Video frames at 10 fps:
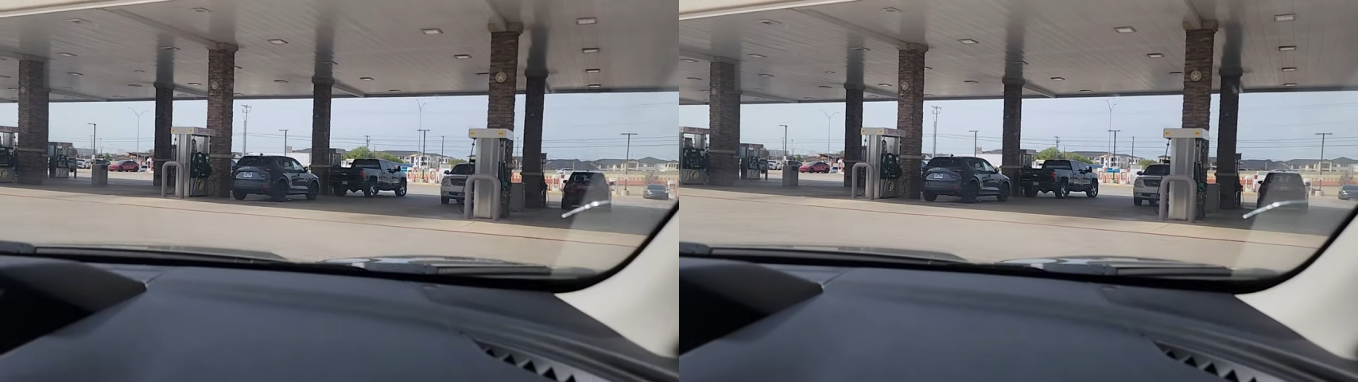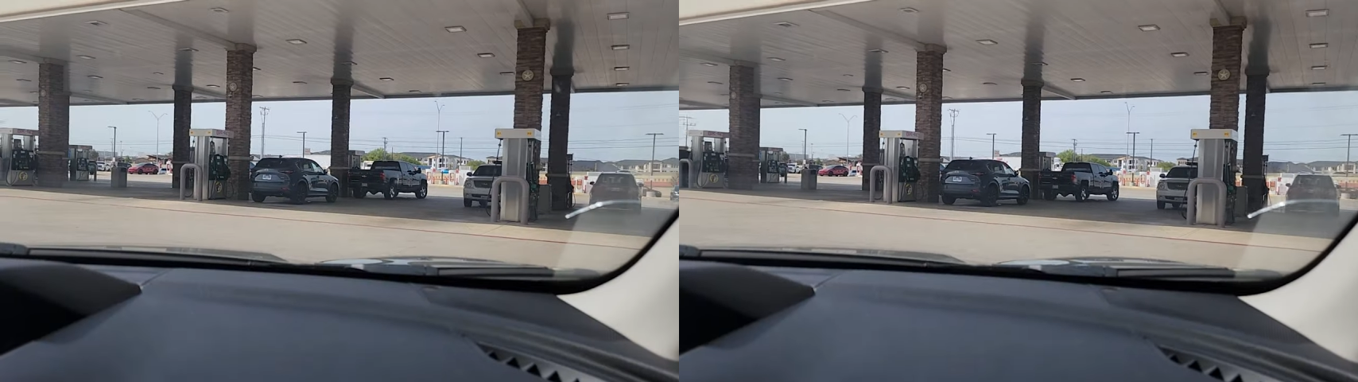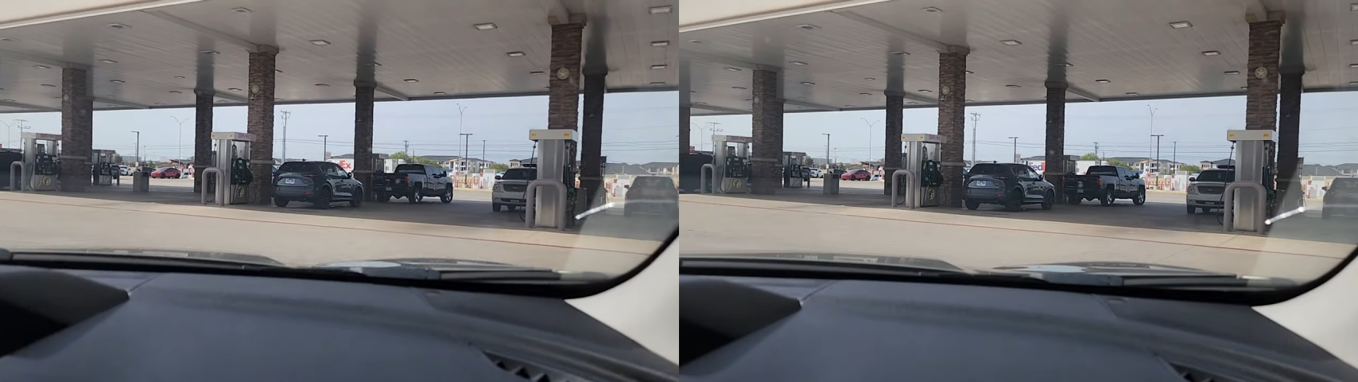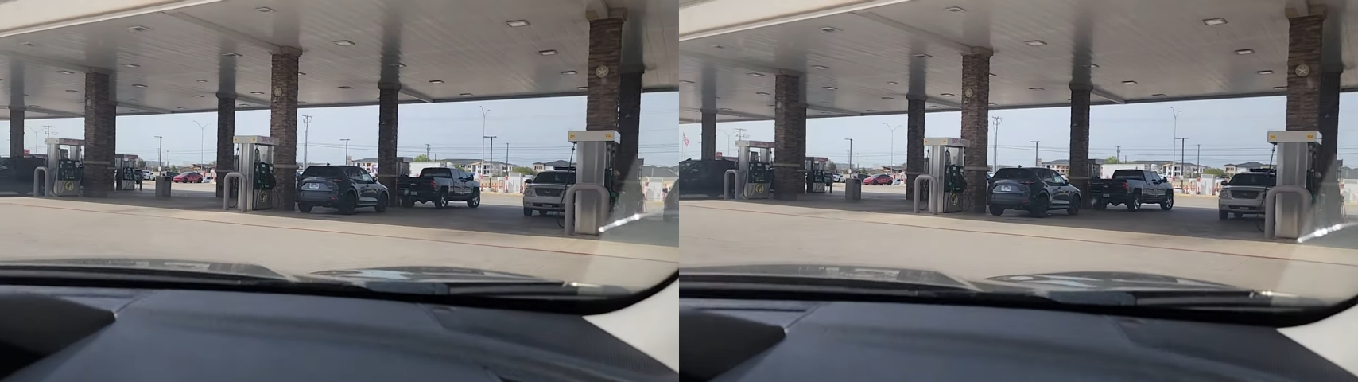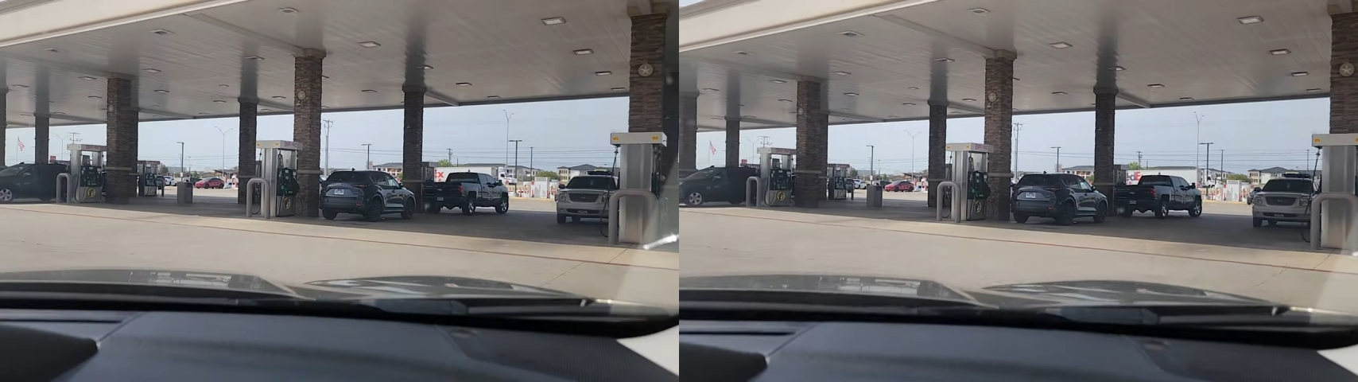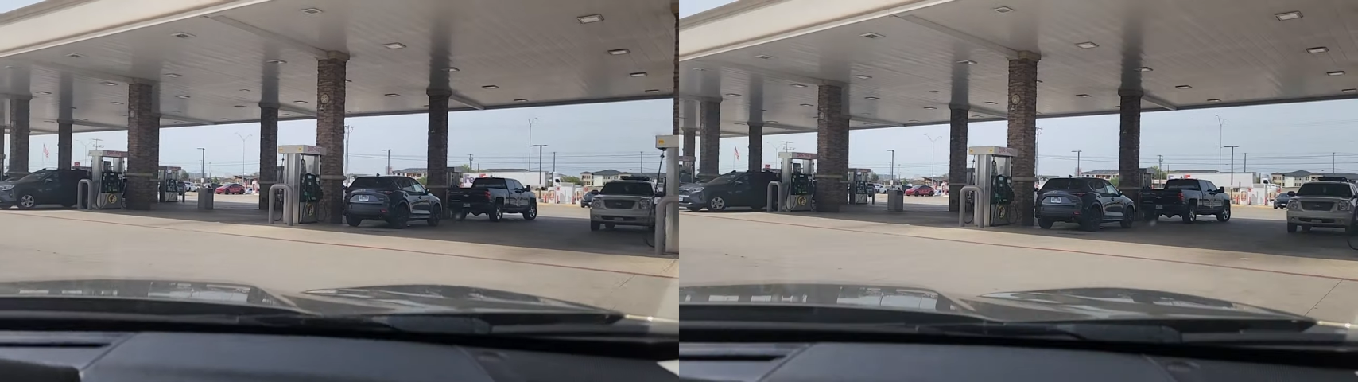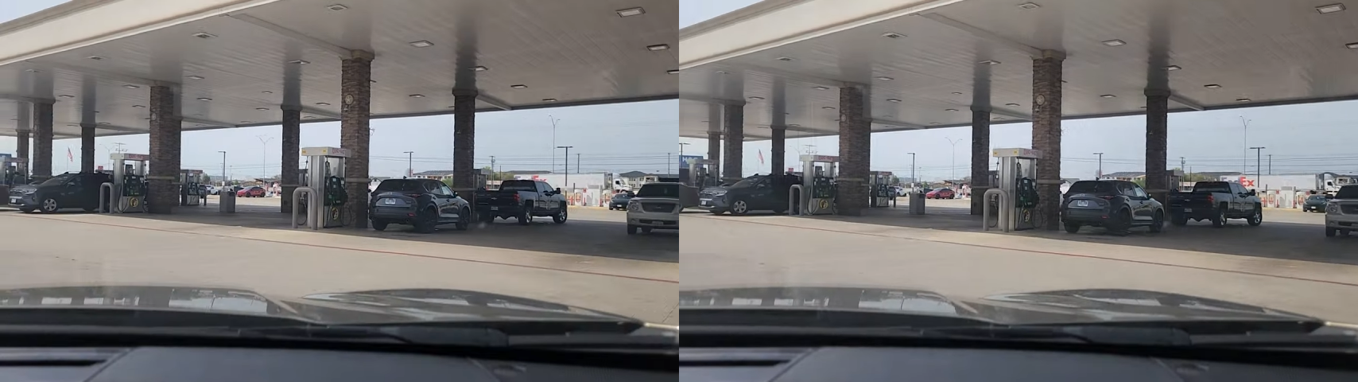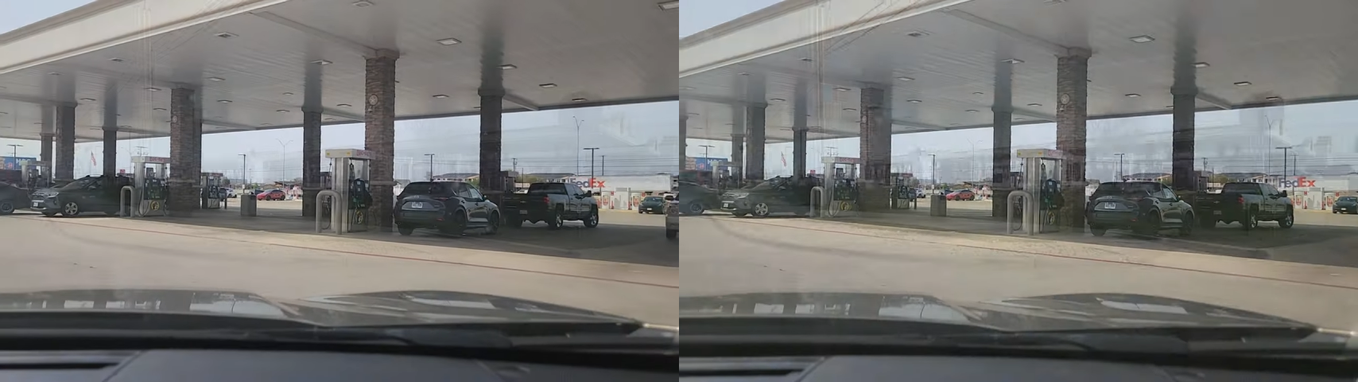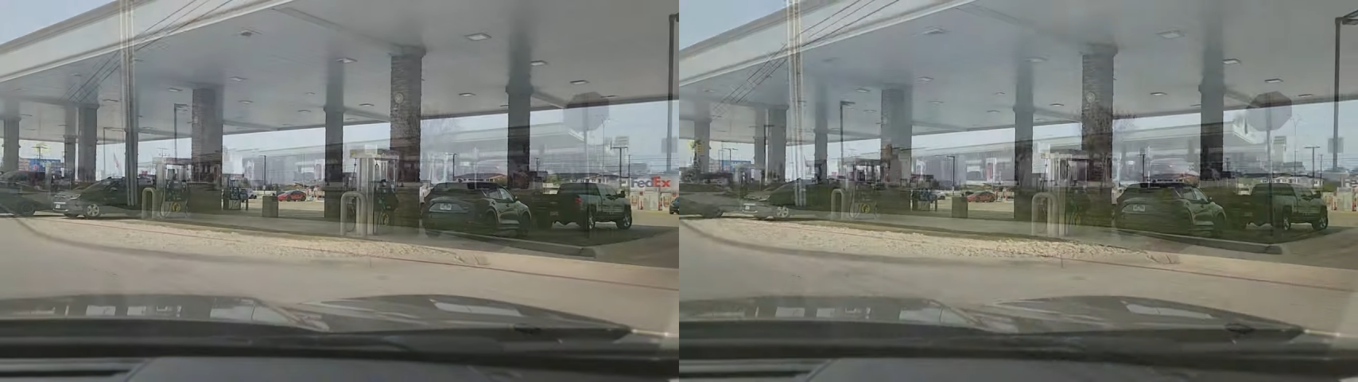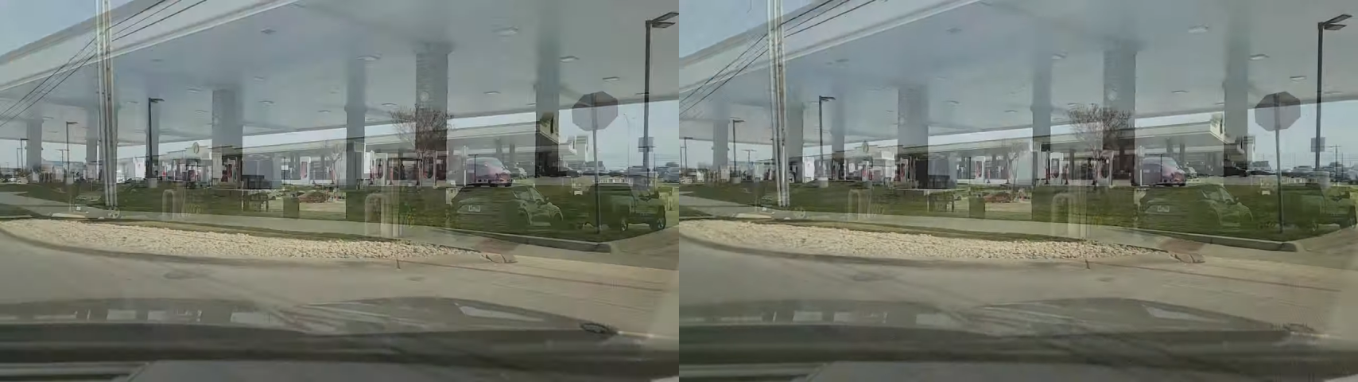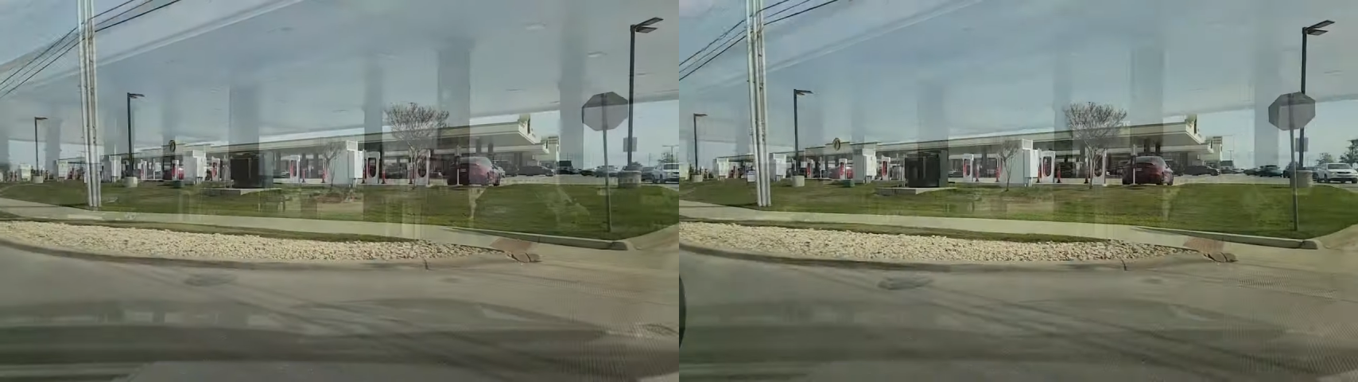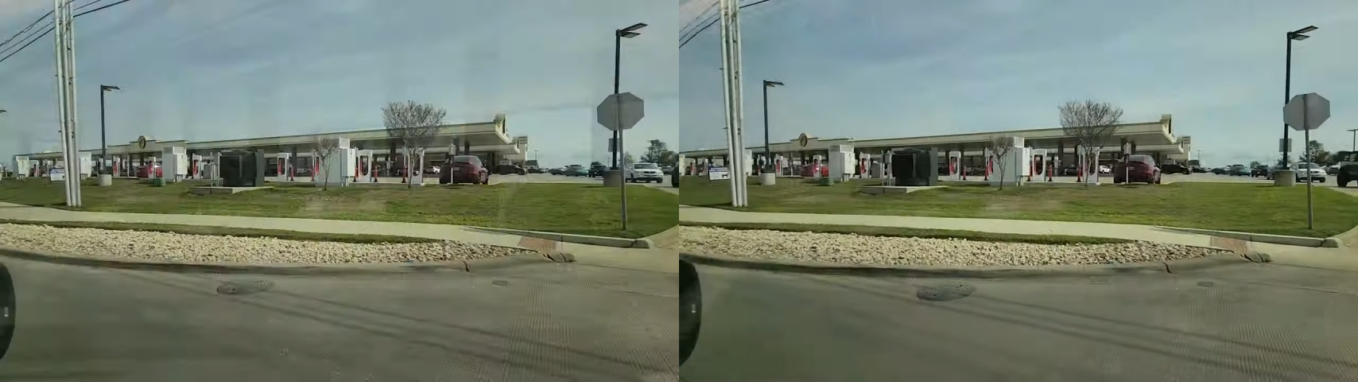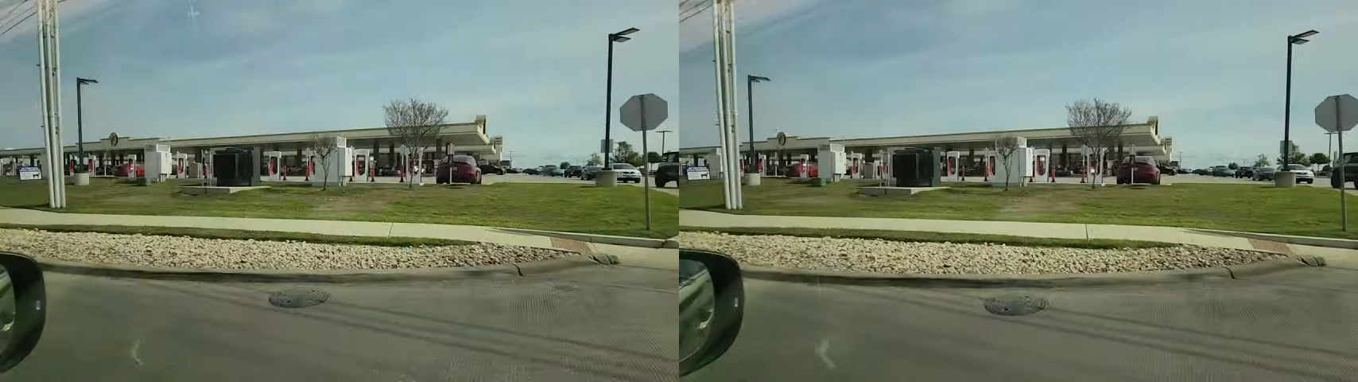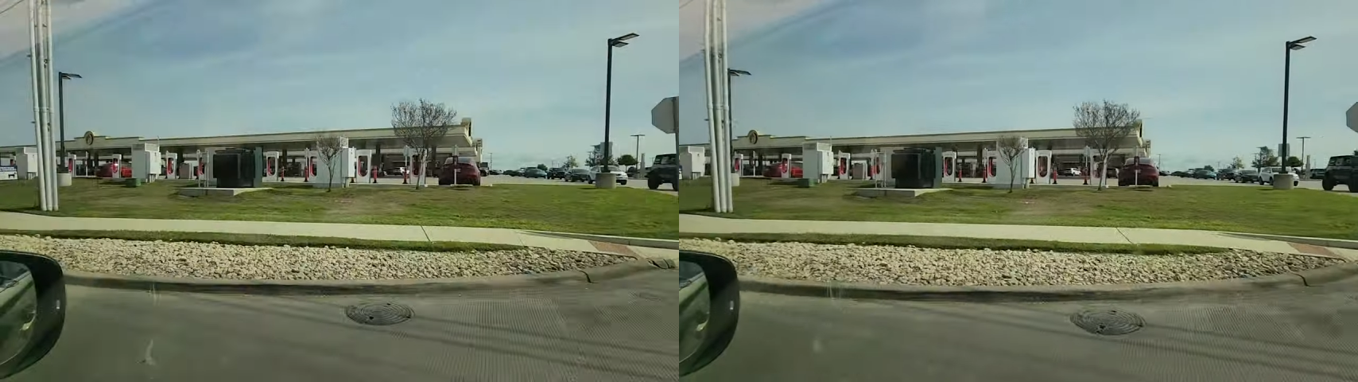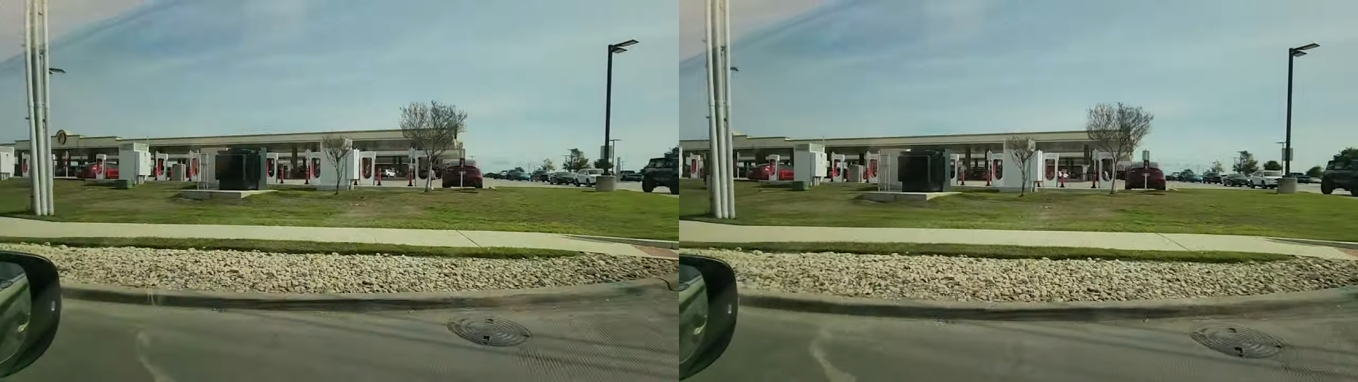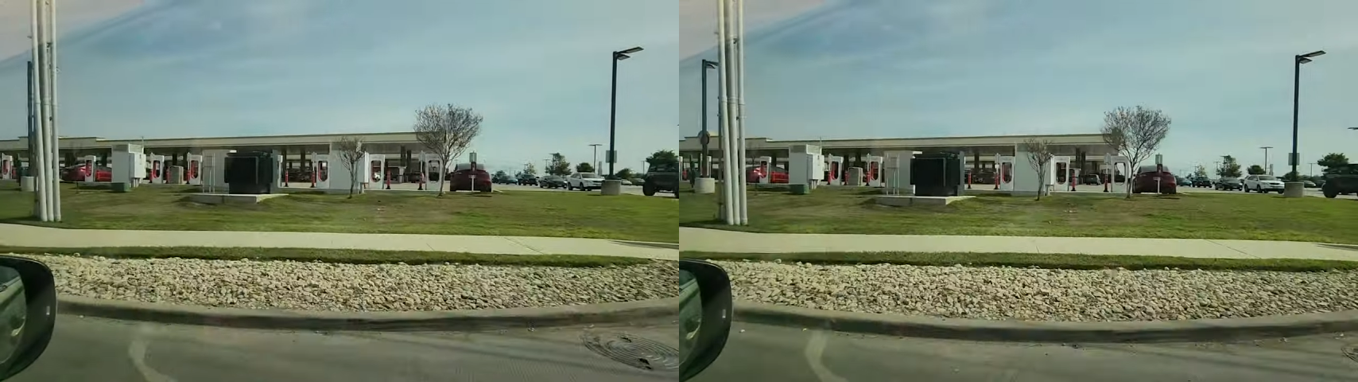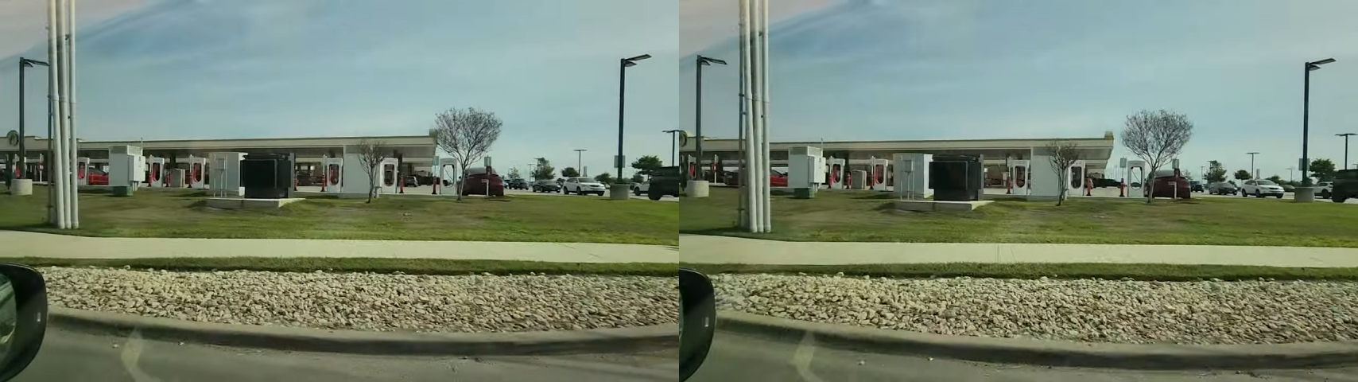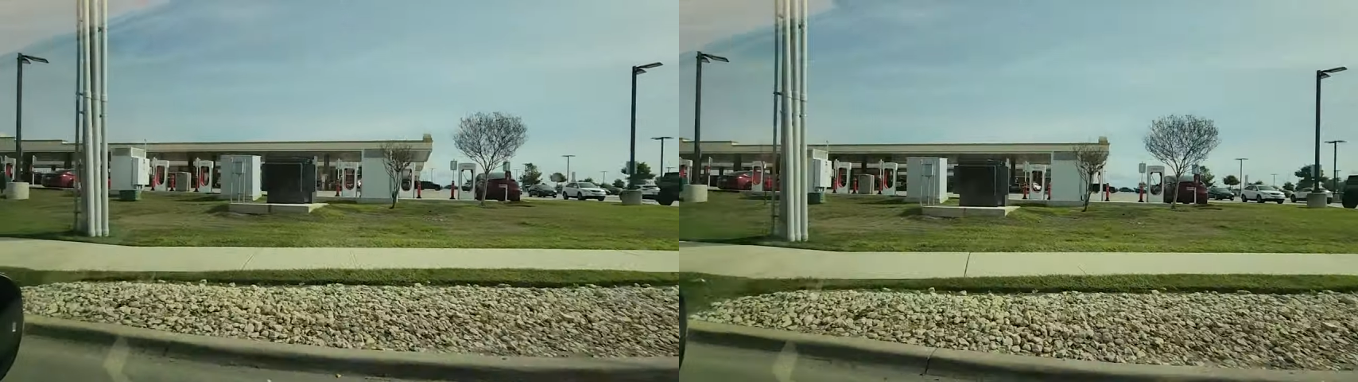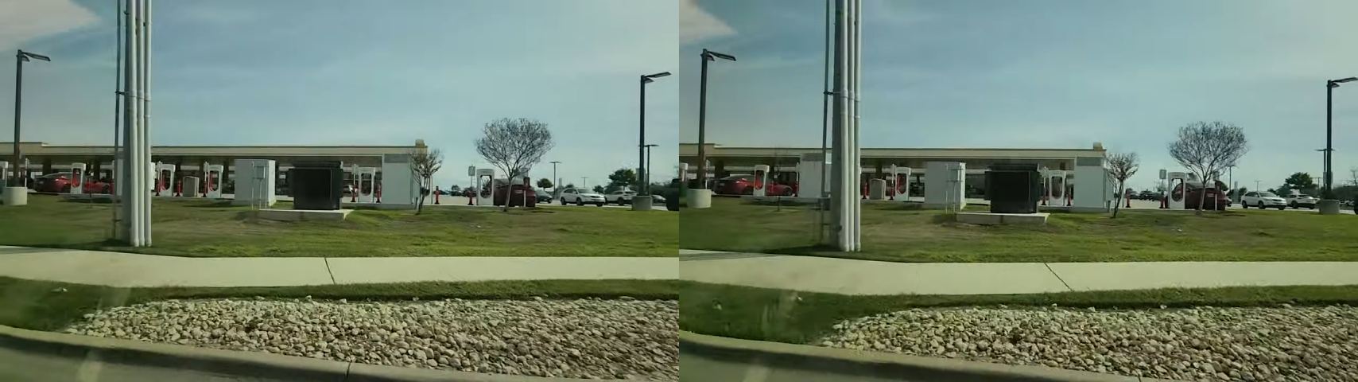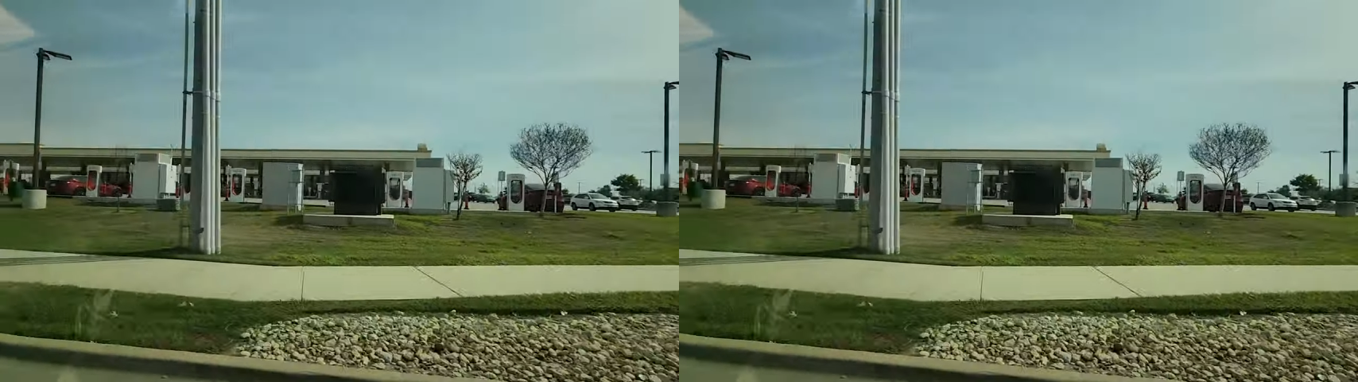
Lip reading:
No face is visible, so there are no lips to read.